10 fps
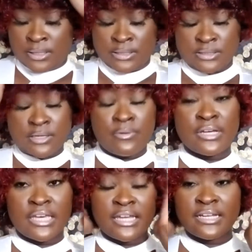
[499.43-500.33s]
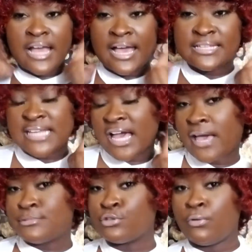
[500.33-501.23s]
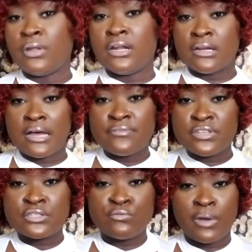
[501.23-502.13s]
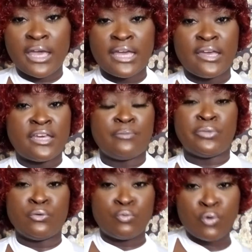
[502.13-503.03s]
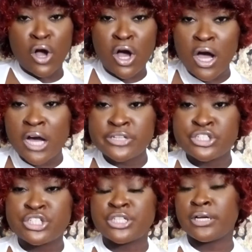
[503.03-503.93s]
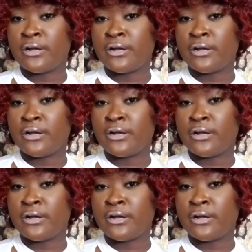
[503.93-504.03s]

So again, guys, I absolutely love this wig. It can be washed.